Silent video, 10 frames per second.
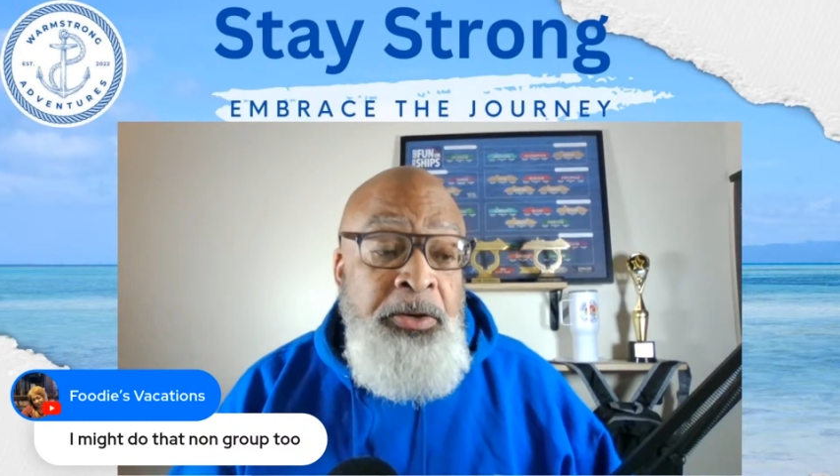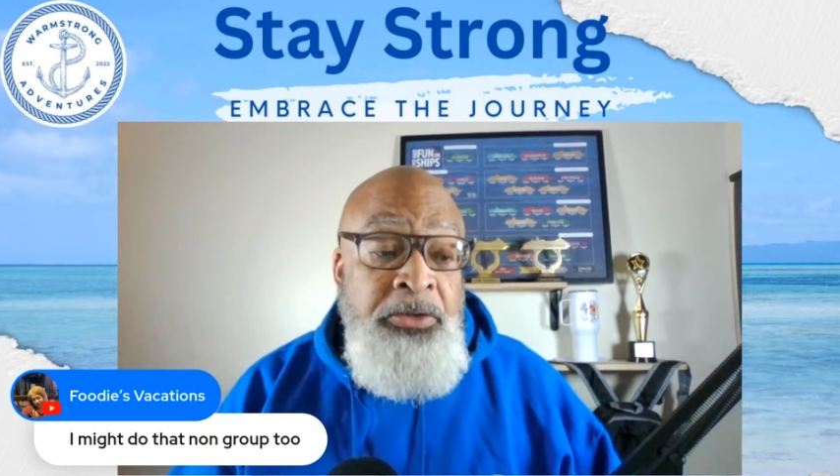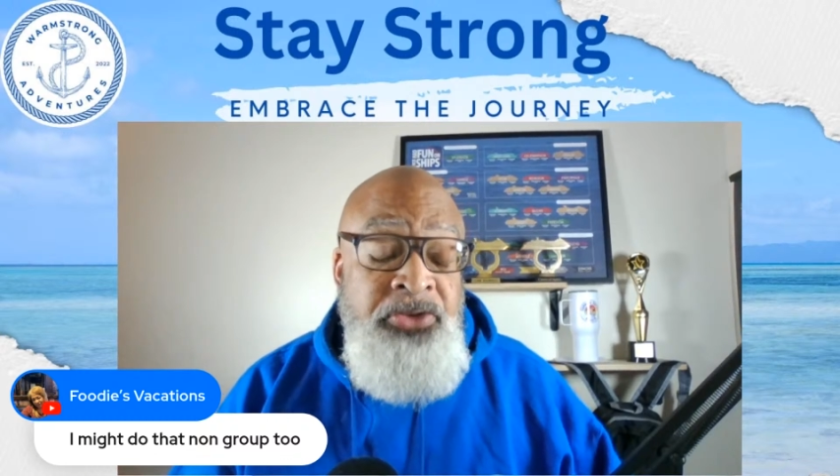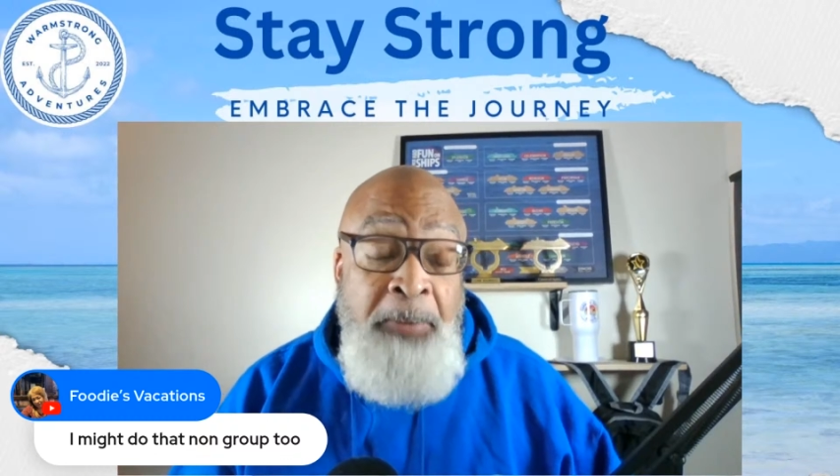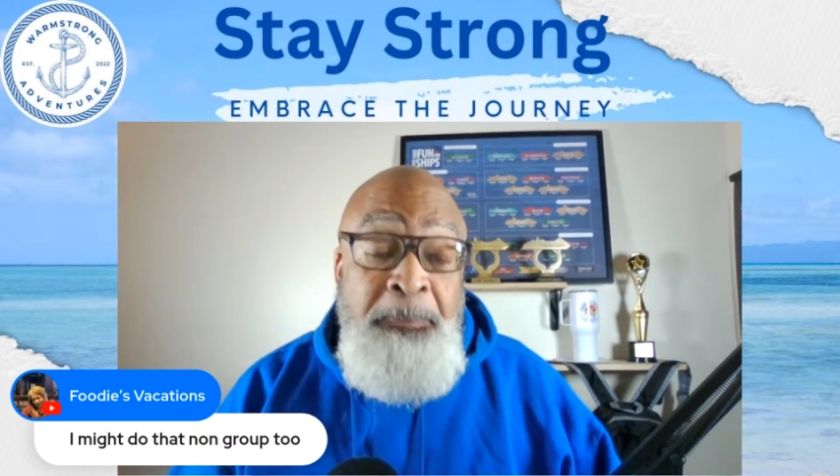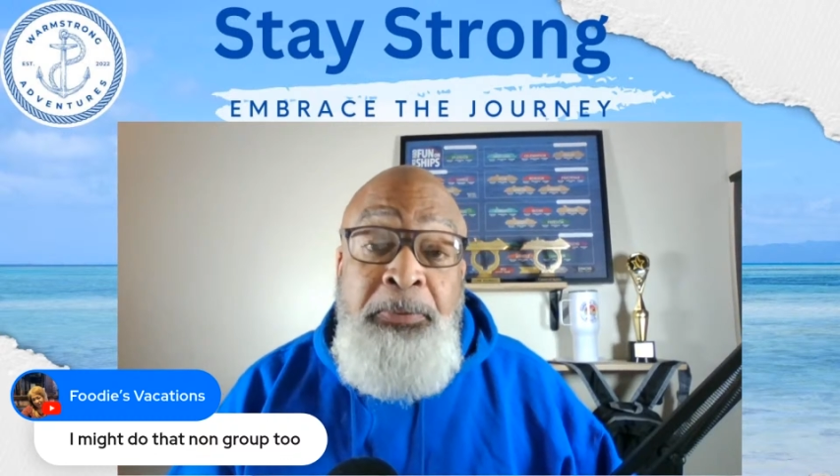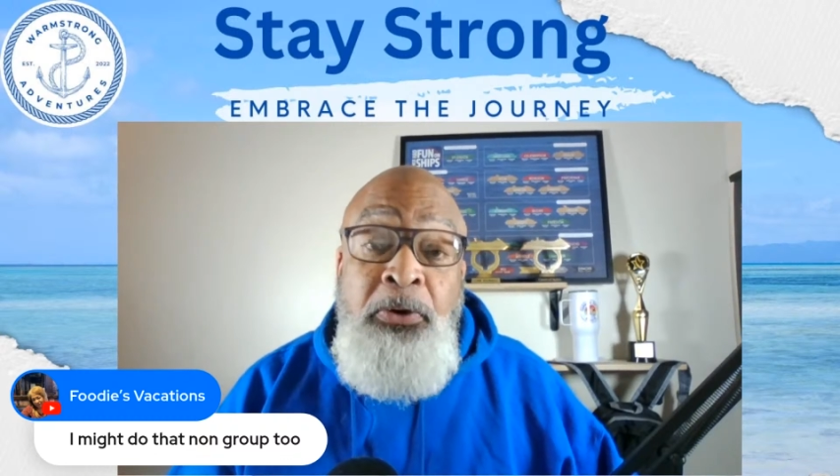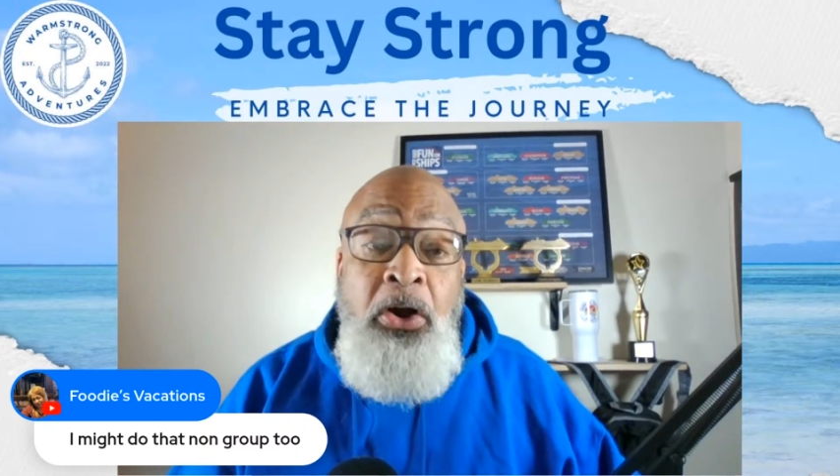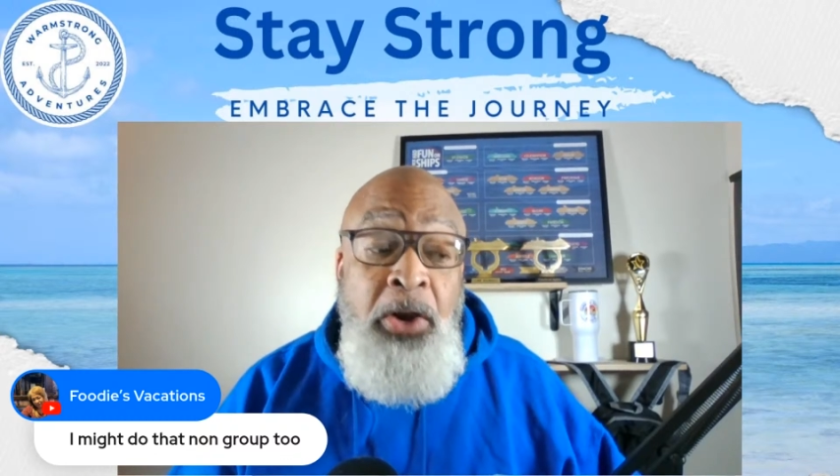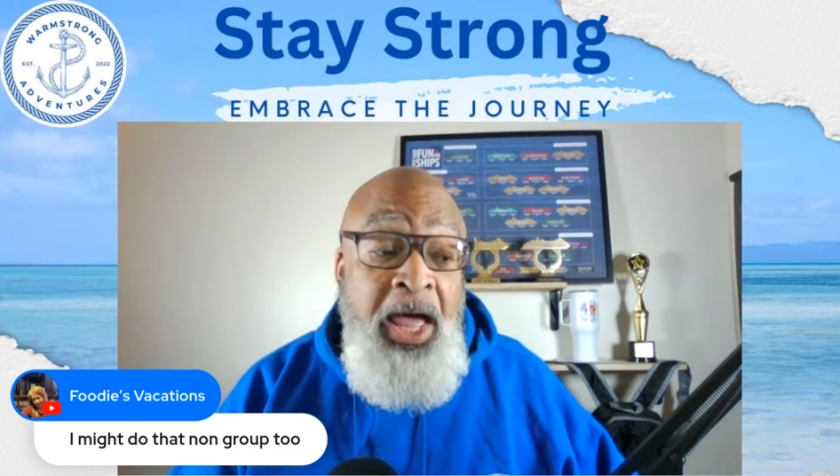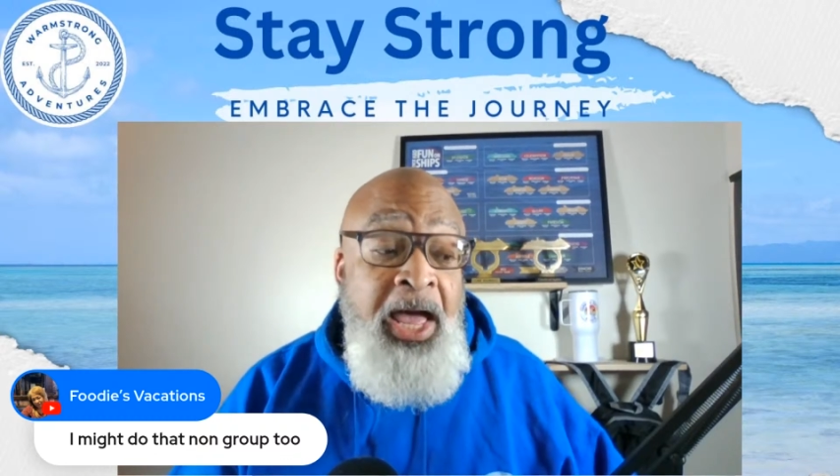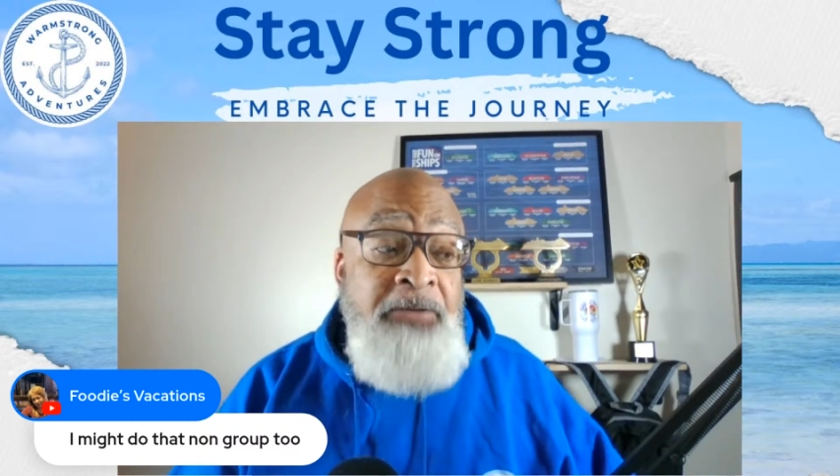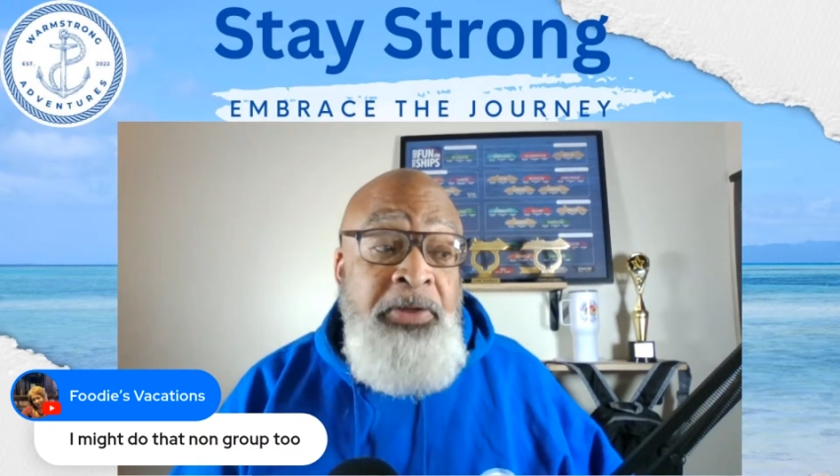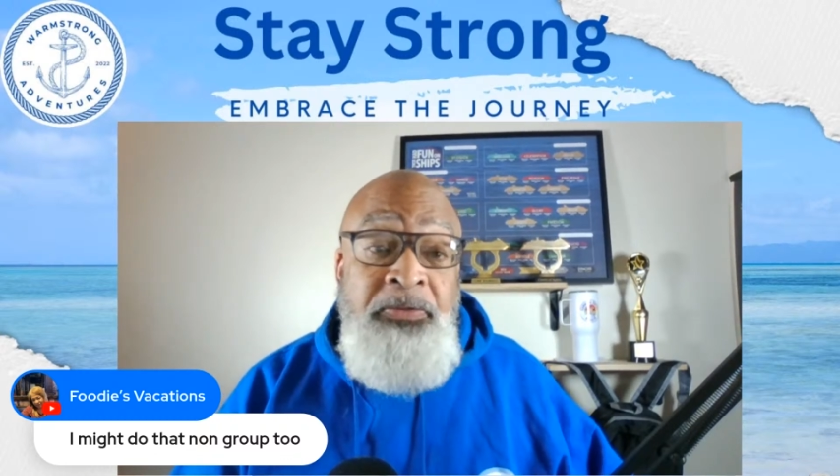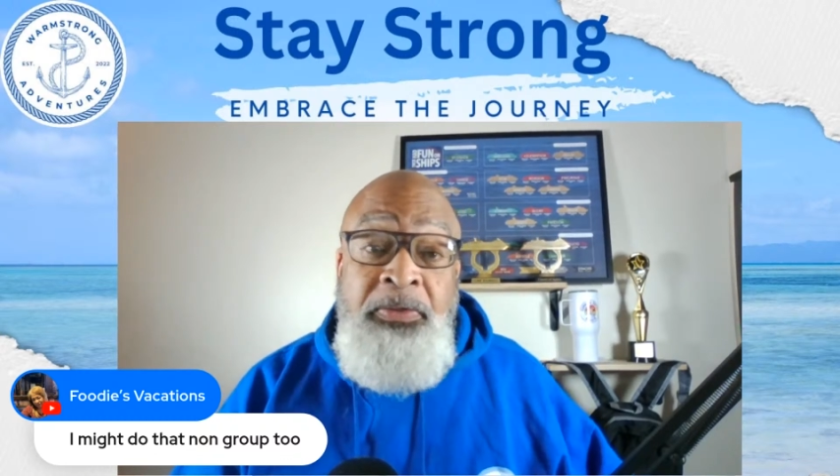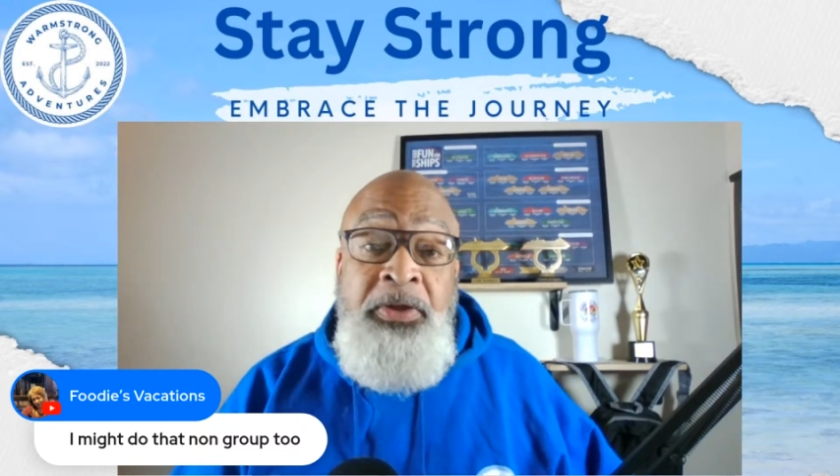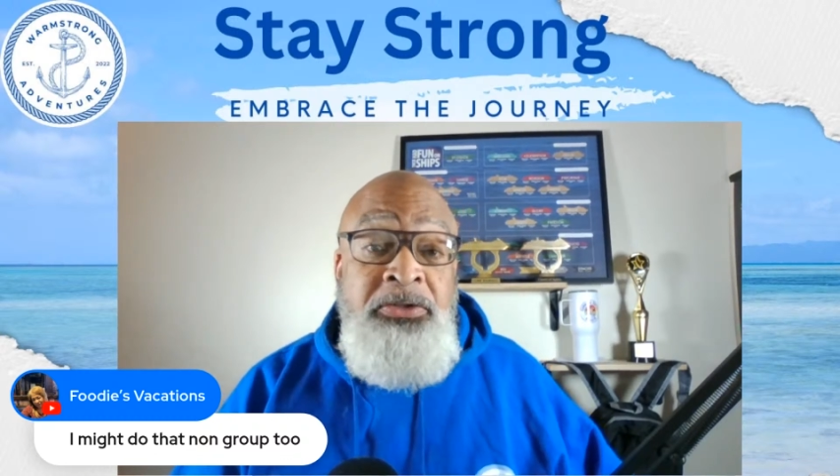Some people go live and